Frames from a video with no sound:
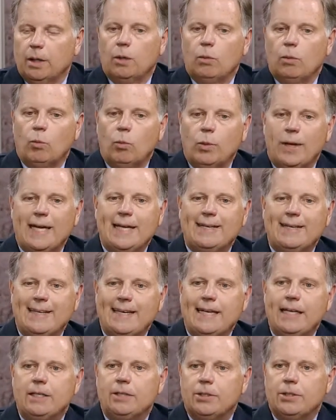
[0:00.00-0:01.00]
We
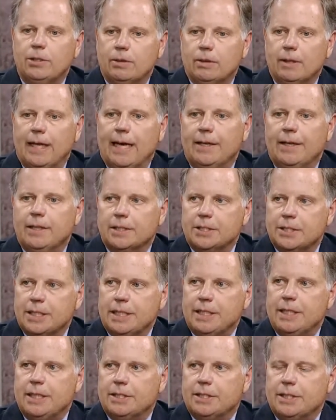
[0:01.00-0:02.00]
need to let the
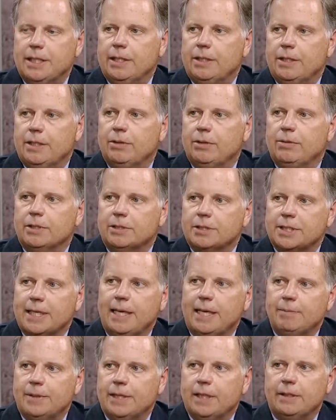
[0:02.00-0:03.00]
CDC do the
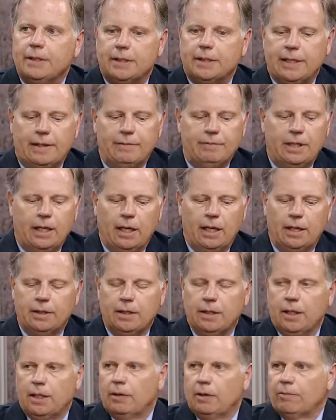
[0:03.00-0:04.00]
same thing that they've done
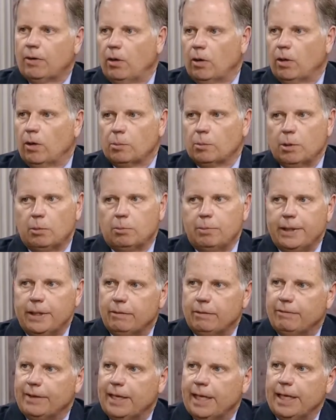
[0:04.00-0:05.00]
for automobile
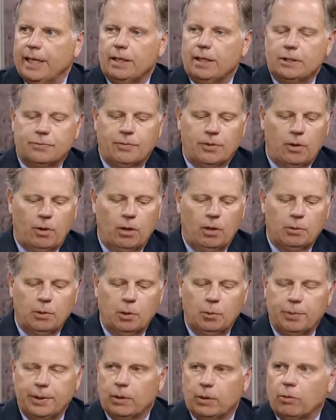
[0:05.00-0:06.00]
violence, for
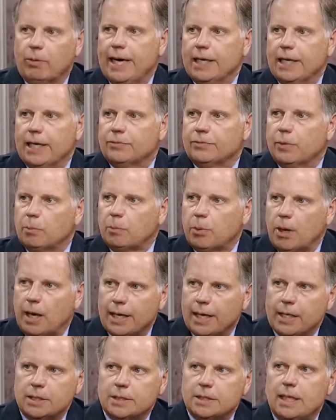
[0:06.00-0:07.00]
automobile wrecks, for
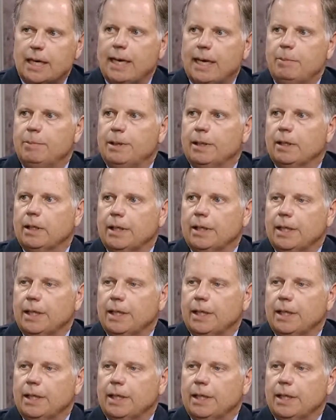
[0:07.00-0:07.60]
products liability,